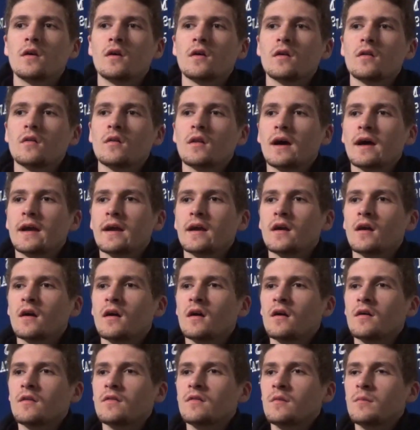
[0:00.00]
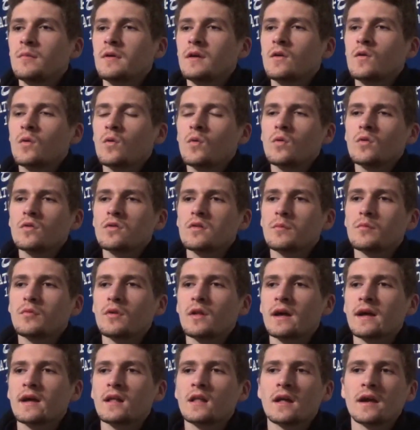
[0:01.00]
like, it'd be cool to
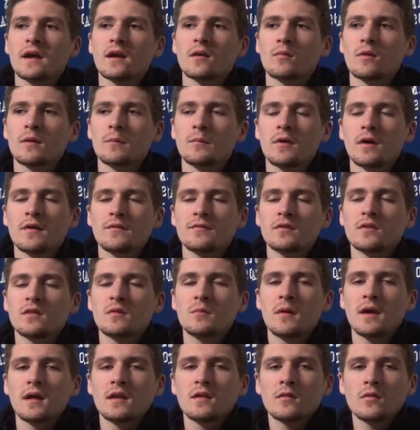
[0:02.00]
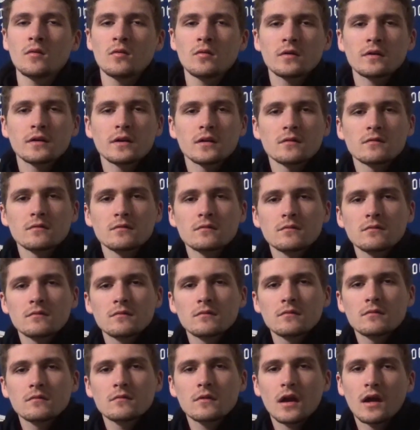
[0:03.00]
play like a ripoff of The Mandalorian.
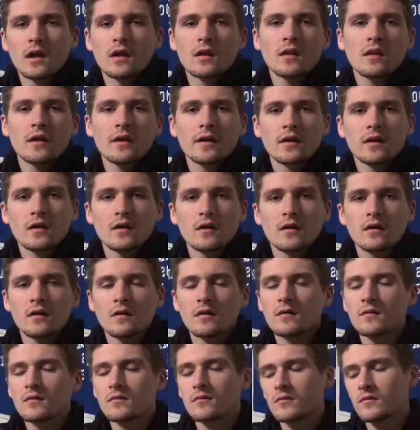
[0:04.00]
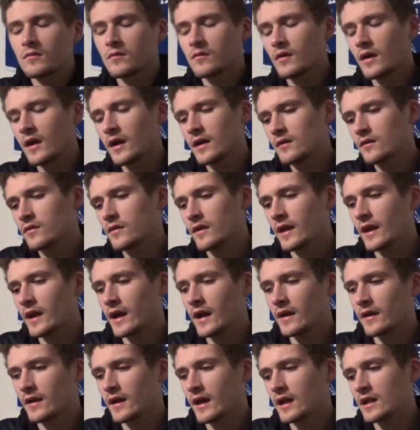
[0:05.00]
Kind of like a side thing.
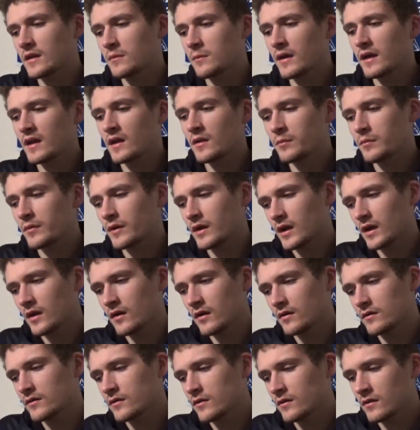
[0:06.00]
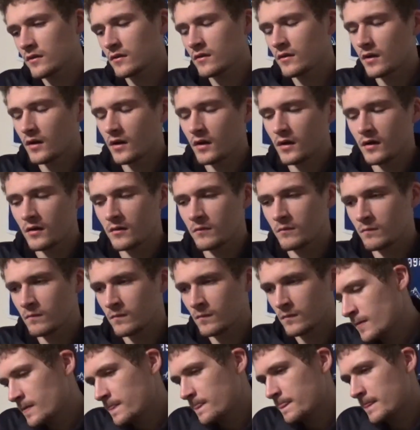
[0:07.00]
I kind of made up a character,
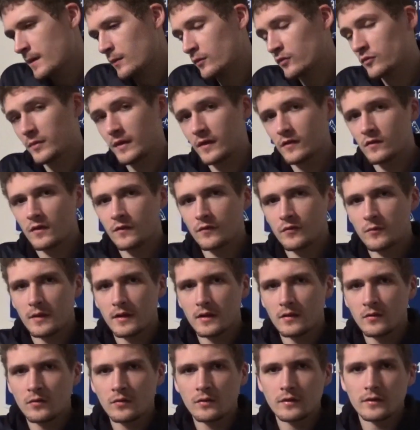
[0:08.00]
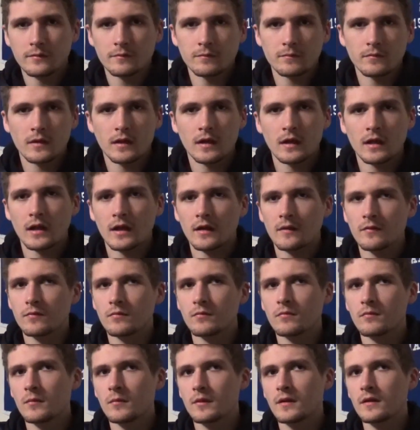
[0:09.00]
that was based off The Mandalorian, and
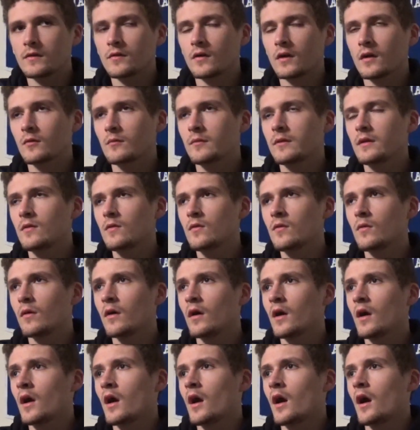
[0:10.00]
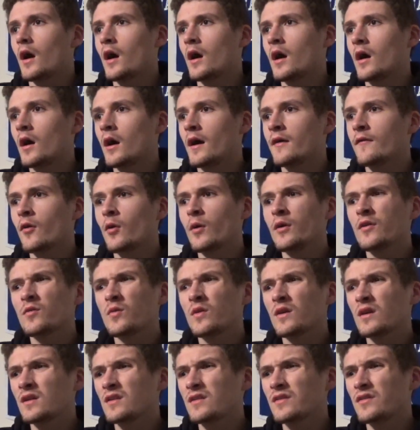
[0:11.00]
thought it'd be cool. I've always
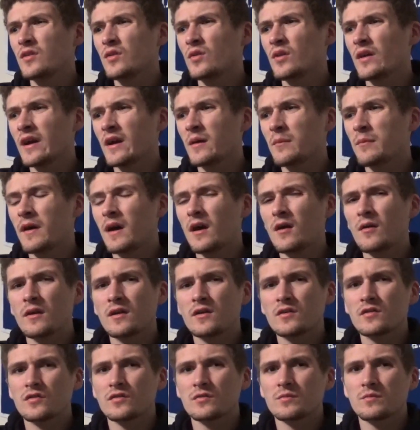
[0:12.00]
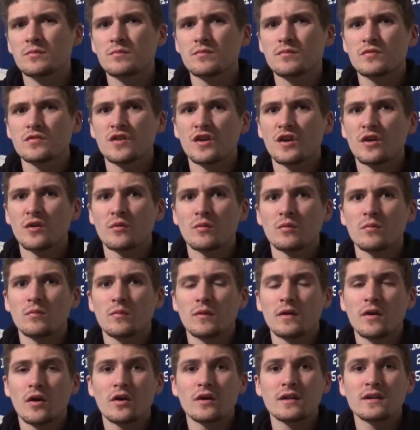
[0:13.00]
wanted to do like a Power Ranger show.
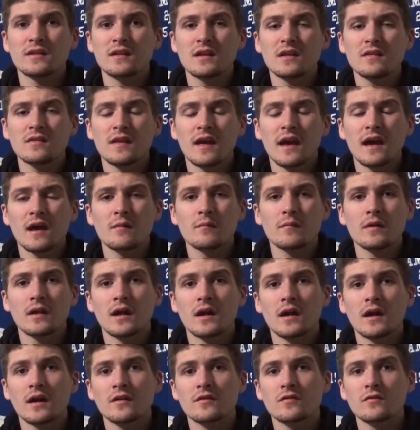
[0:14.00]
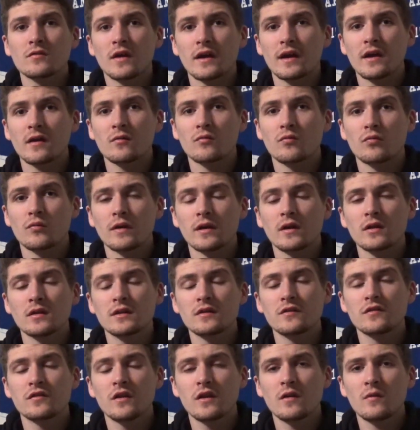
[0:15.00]
We already did that, but I actually like a real
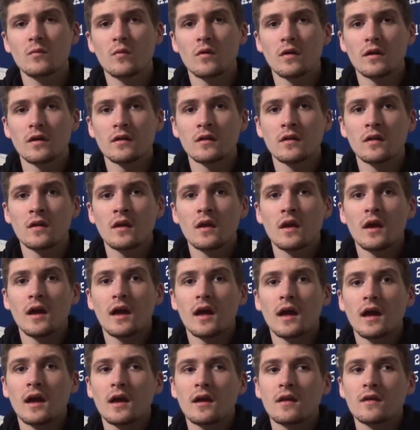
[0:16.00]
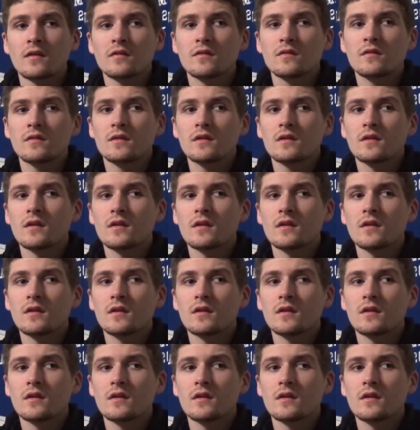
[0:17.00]
legit one, and